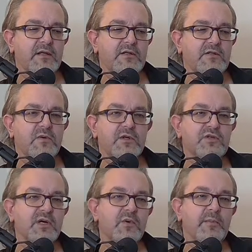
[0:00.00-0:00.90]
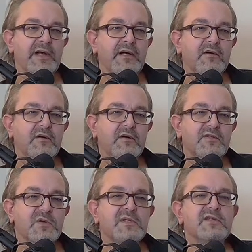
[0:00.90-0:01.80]
Doing a show about
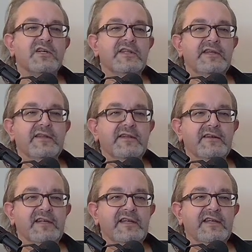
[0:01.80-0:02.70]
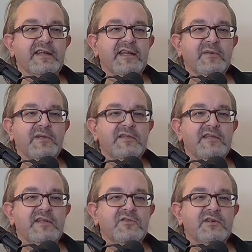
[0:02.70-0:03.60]
suicide the other night and how
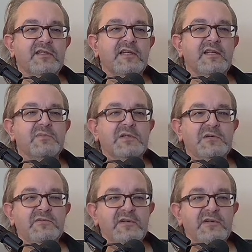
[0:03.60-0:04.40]
he tried to kill himself.